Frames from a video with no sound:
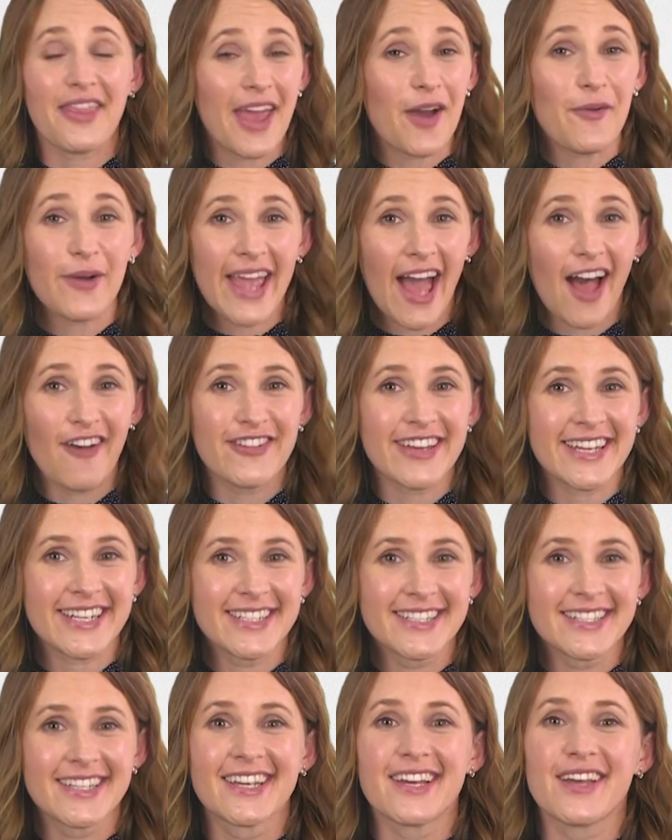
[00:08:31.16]
there we have it.
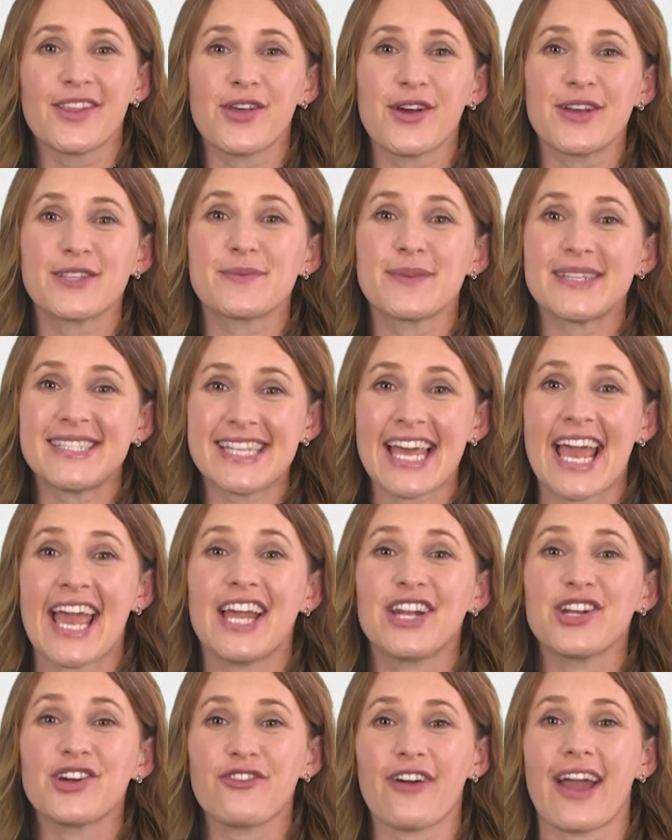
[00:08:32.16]
Those were
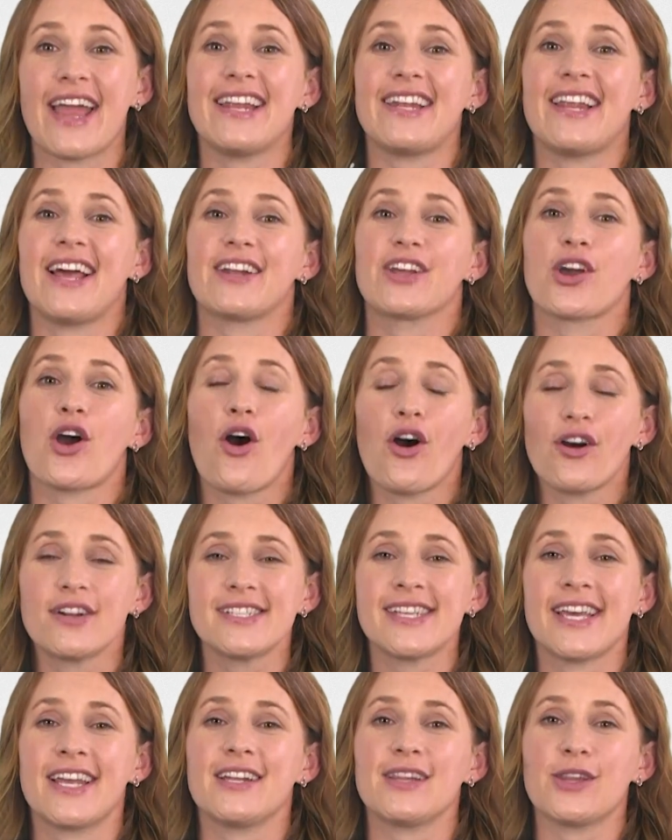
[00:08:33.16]
10 great and
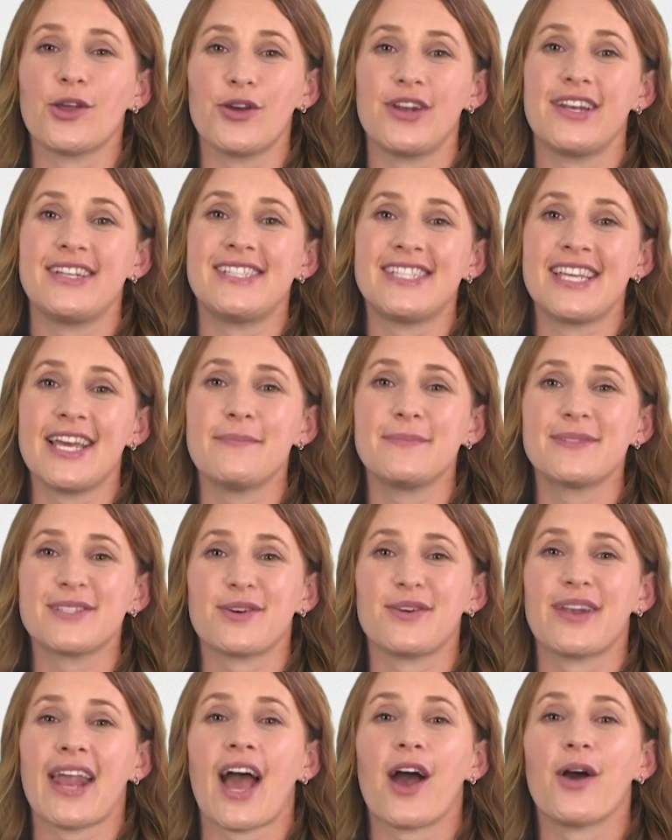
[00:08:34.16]
content-loaded tips
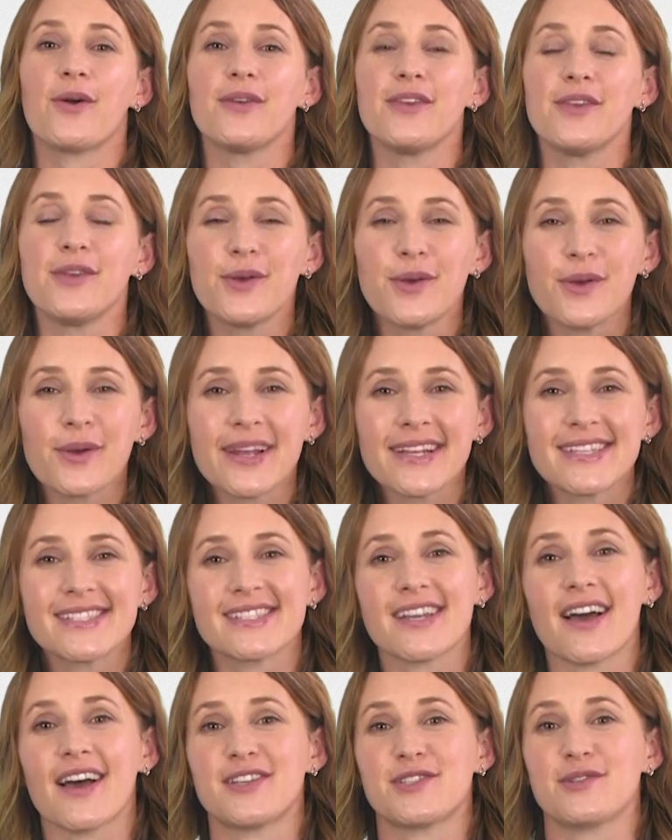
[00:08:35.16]
on how you can
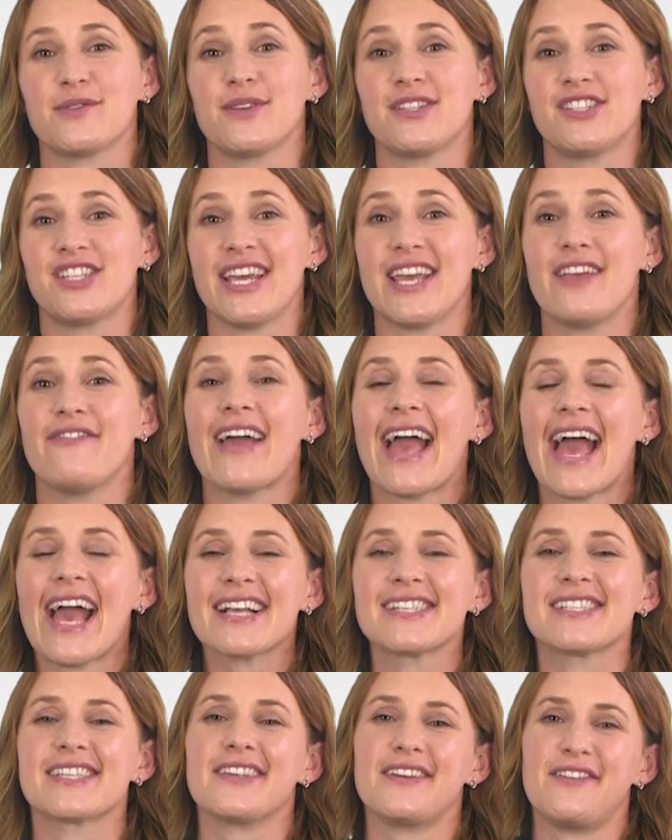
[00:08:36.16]
start to achieve
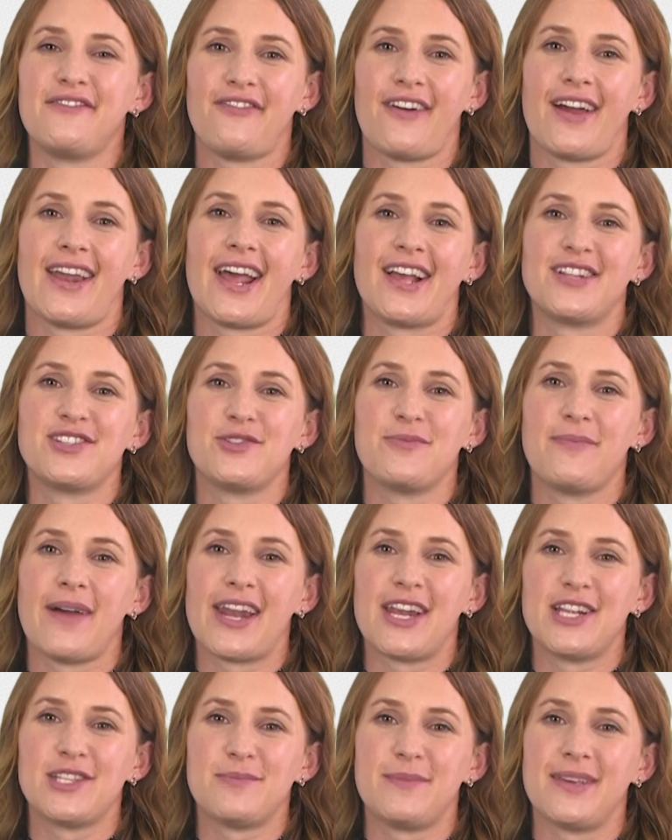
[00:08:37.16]
excellent financial
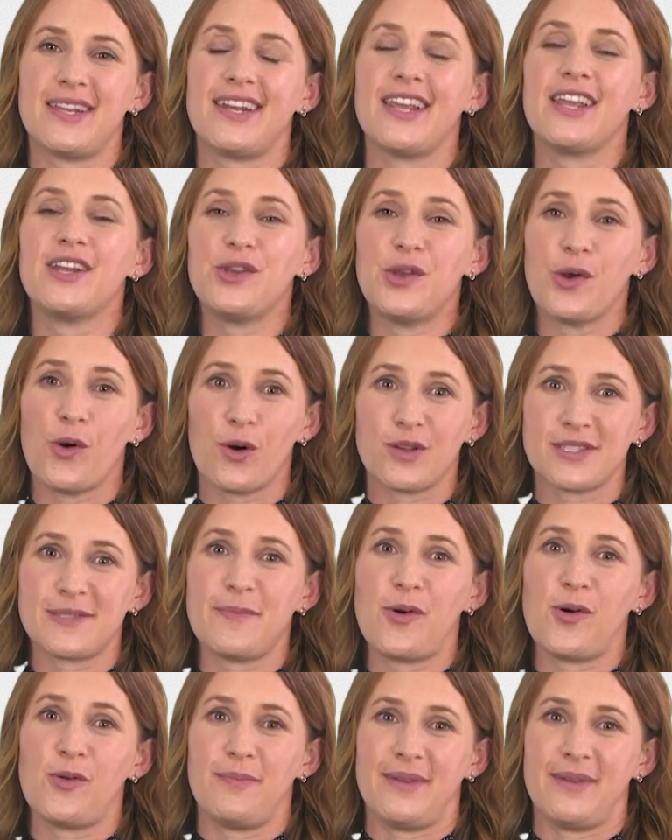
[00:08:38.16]
management in your small